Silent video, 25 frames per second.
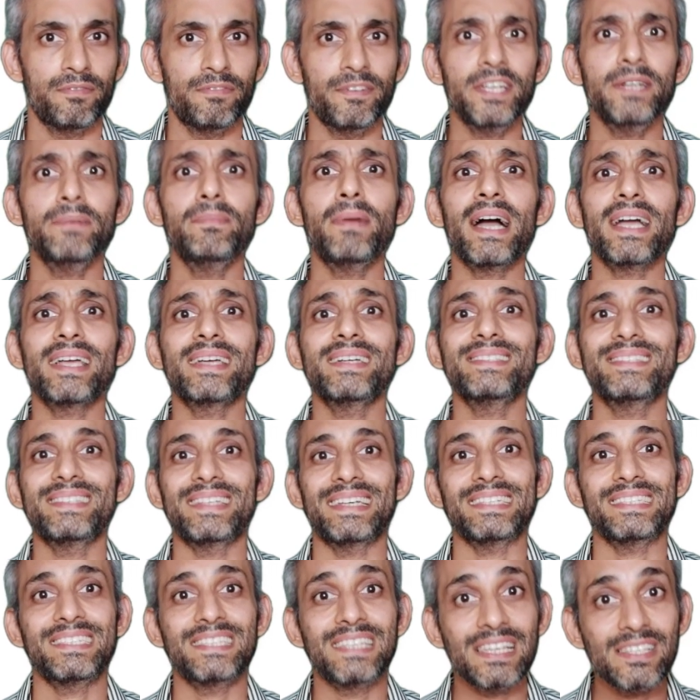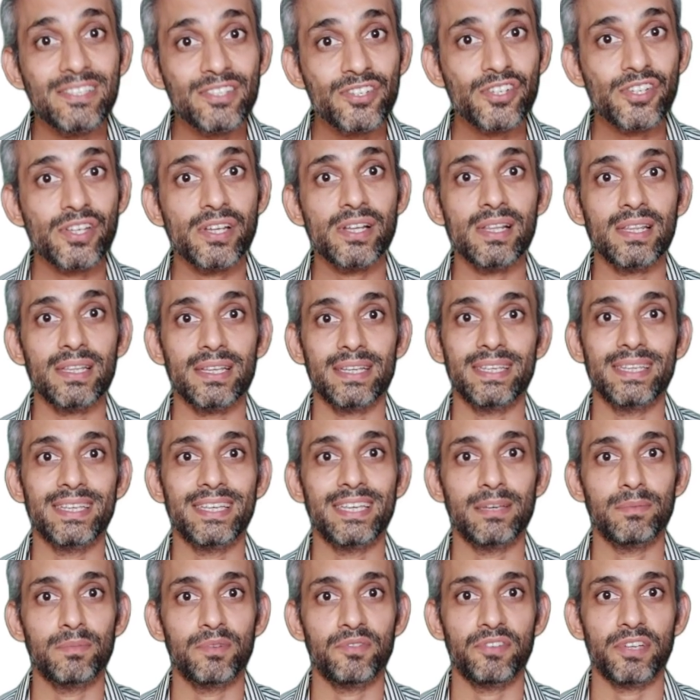Feedback is essential
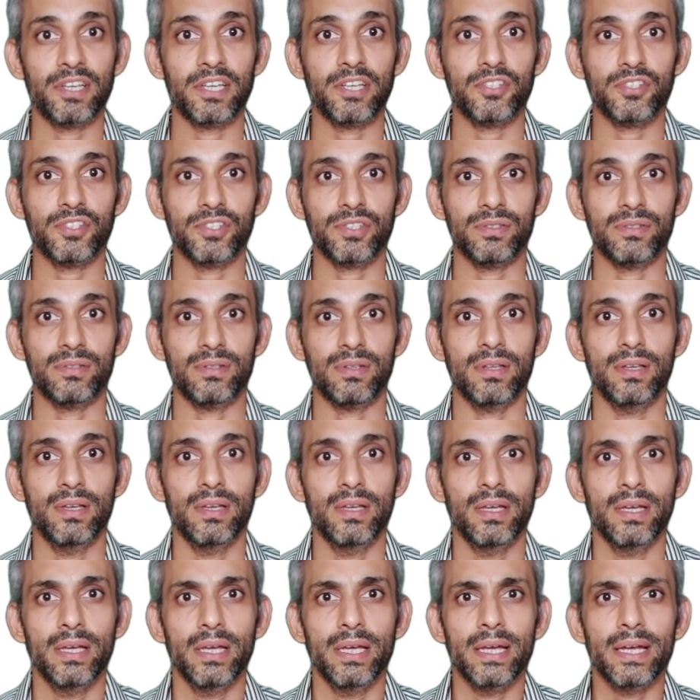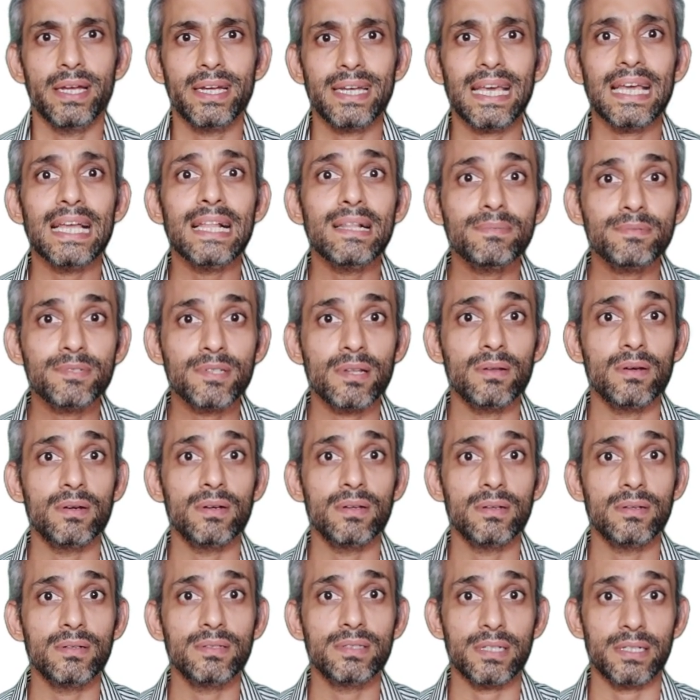in gamification. It helps
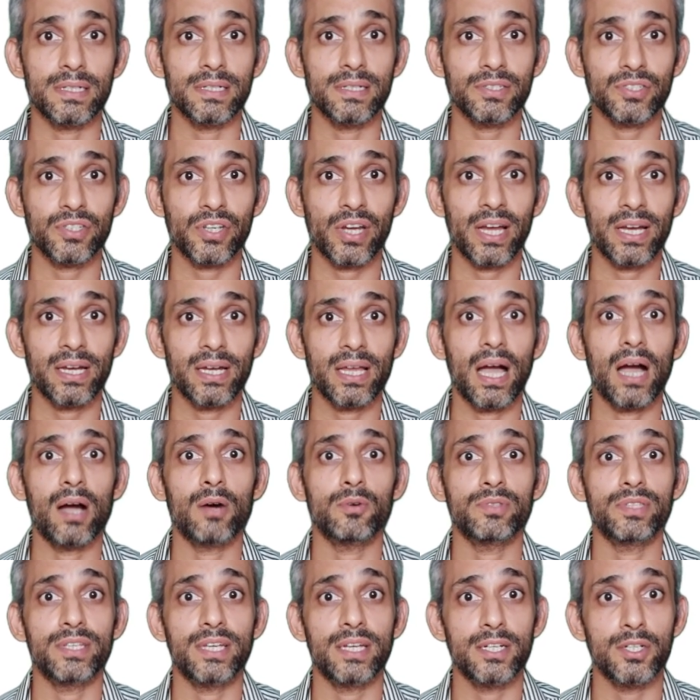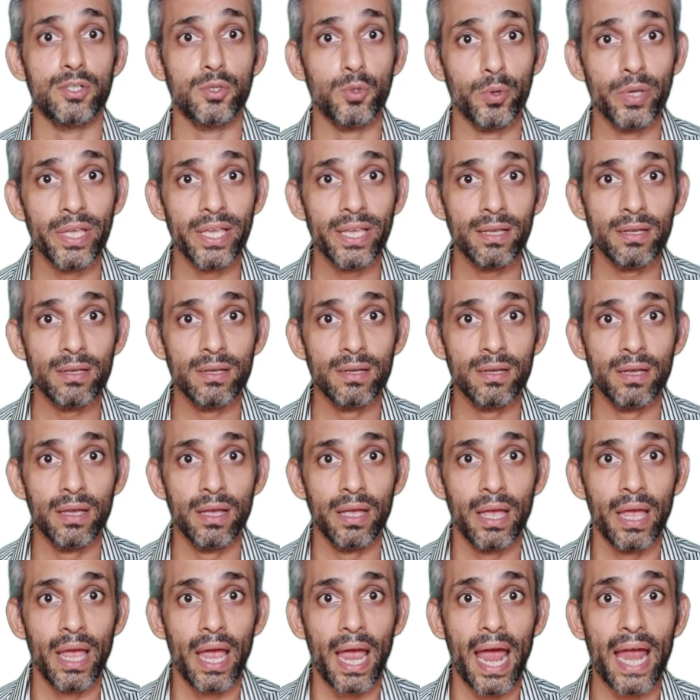learners understand how they are doing
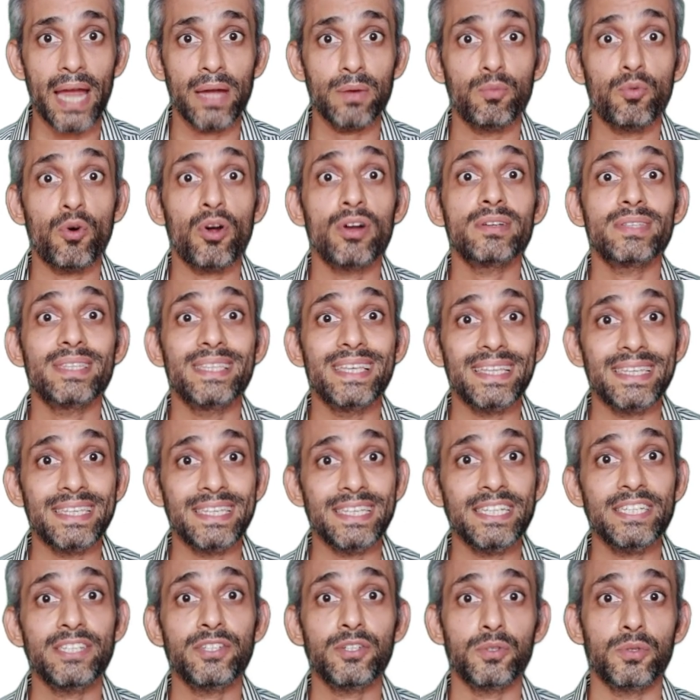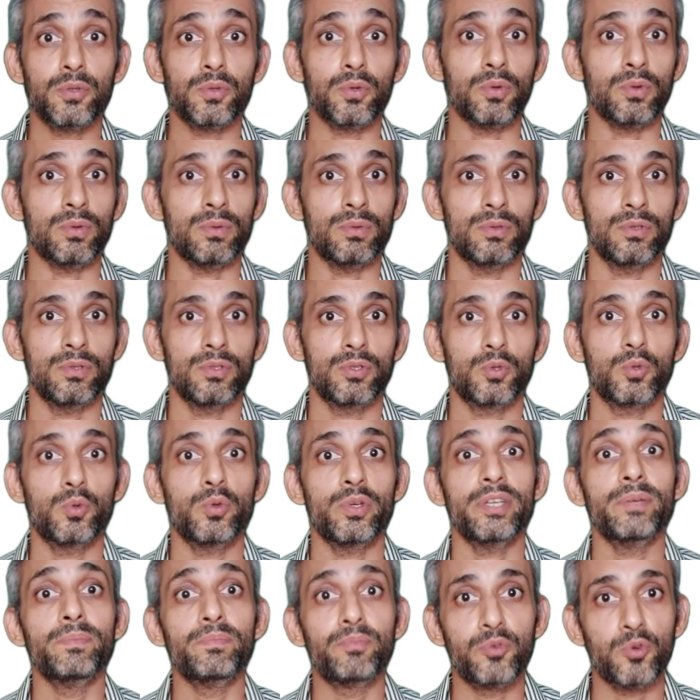and what they need to do
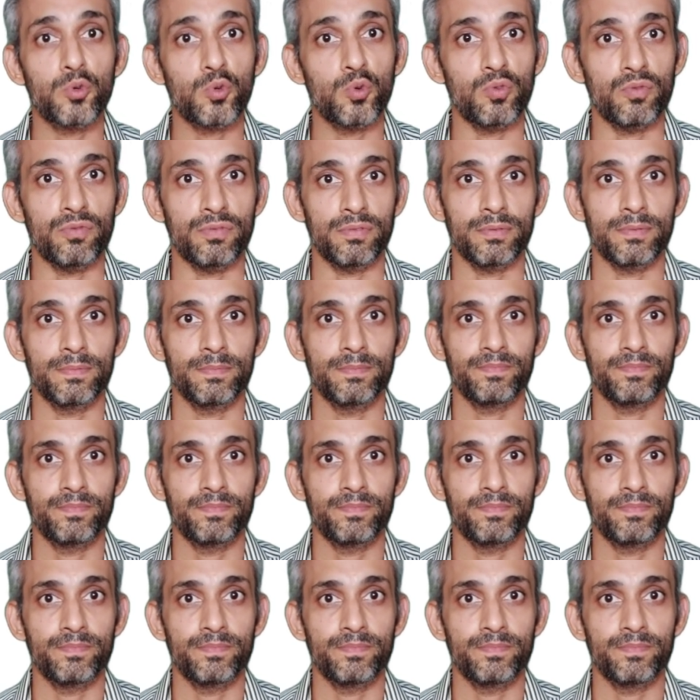to improve.